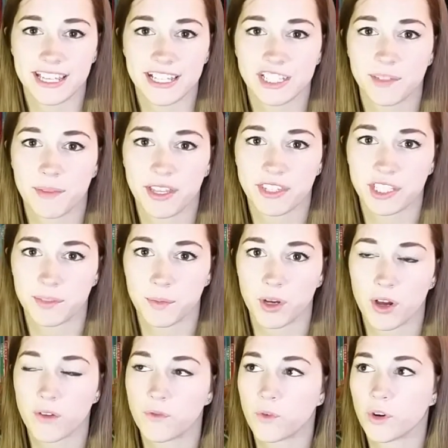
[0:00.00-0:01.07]
things about this
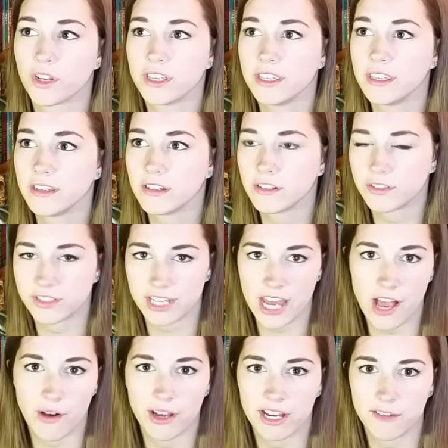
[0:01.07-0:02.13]
book for years
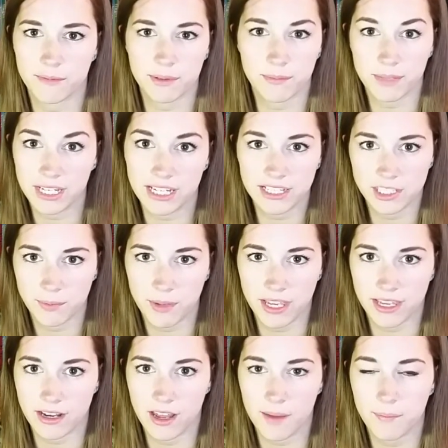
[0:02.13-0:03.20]
now, and have been meaning to
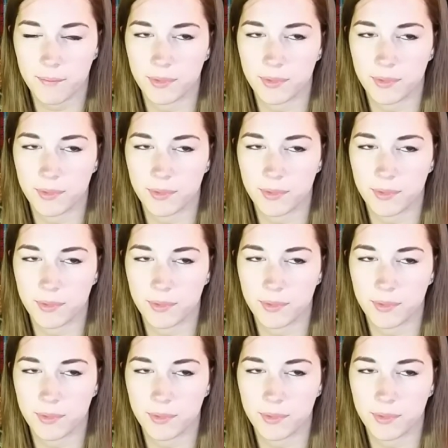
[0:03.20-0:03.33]
pick it up,